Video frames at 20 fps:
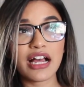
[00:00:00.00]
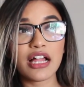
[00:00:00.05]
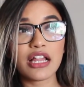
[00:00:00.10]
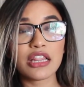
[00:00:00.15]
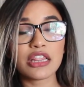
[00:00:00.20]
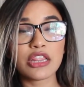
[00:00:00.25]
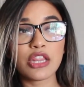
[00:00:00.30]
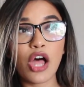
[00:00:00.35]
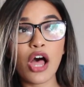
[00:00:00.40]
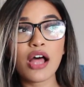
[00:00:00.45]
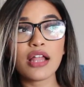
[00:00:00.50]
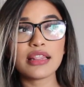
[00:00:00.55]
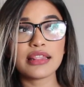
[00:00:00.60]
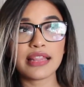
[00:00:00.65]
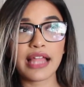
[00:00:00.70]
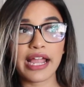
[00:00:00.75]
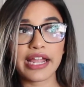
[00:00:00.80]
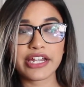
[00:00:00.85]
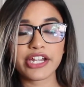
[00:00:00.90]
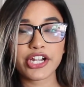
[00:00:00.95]
a lot
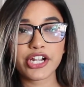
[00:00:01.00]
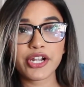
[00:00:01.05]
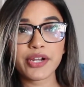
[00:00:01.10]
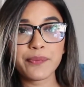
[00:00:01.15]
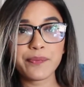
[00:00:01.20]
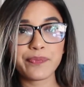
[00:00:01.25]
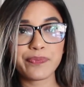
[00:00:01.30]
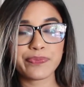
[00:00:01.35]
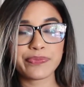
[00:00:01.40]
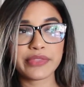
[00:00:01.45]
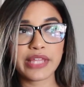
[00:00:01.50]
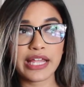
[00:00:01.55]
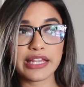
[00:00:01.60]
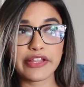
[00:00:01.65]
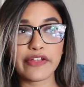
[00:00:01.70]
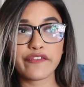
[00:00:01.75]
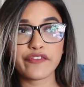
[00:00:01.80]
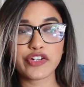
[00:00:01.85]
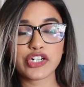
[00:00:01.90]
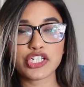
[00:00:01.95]
lighter than
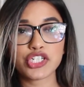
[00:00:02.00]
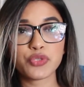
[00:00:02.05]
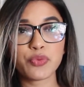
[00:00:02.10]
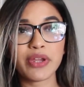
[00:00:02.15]
the first